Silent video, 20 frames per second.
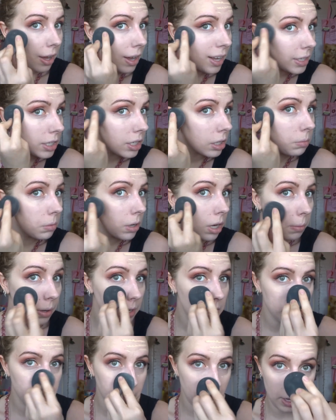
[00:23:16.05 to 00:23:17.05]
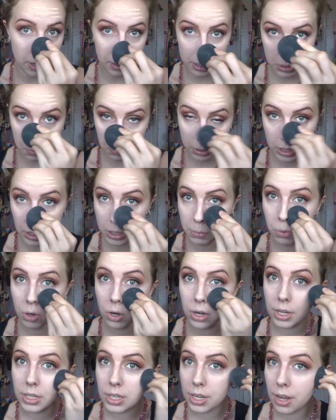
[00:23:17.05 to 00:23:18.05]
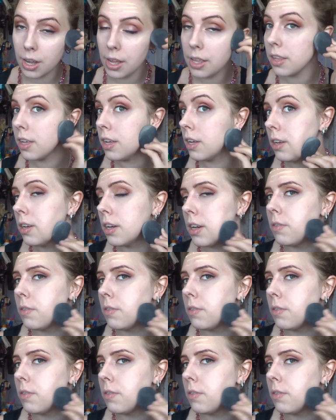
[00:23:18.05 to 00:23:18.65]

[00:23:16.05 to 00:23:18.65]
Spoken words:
I don't go under my eyes with this product either.